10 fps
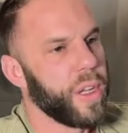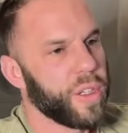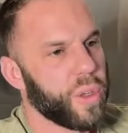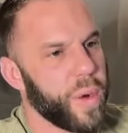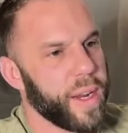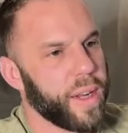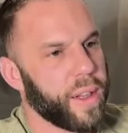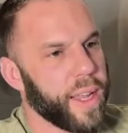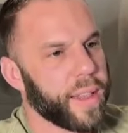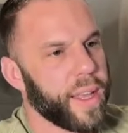so we can
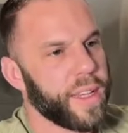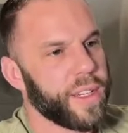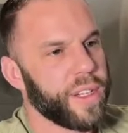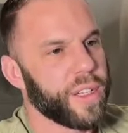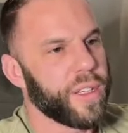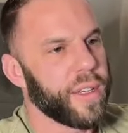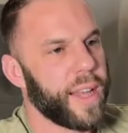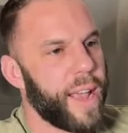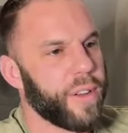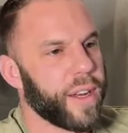click this and just
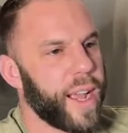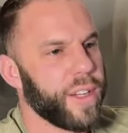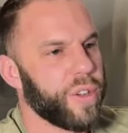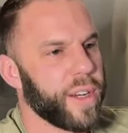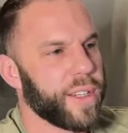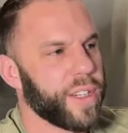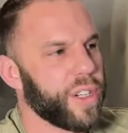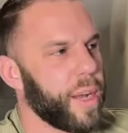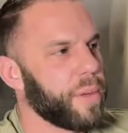have a nice transition up